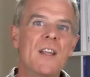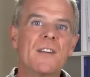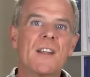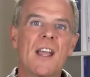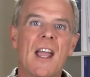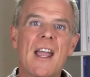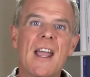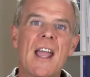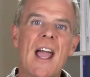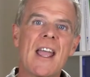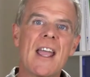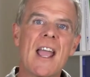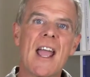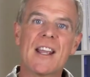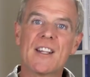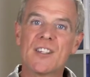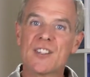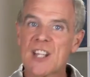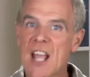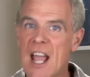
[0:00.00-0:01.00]
The
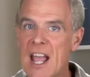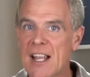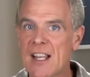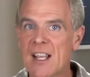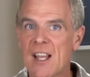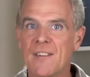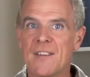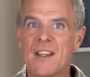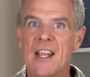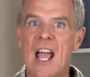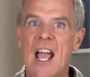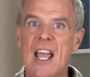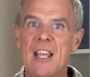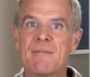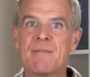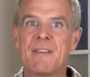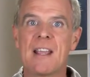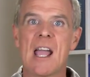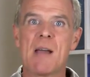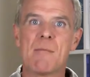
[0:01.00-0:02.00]
AAHA and the
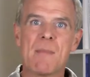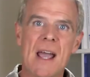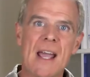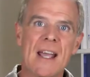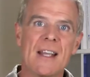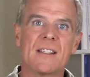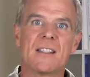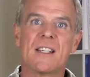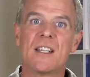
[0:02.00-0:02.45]
AVMA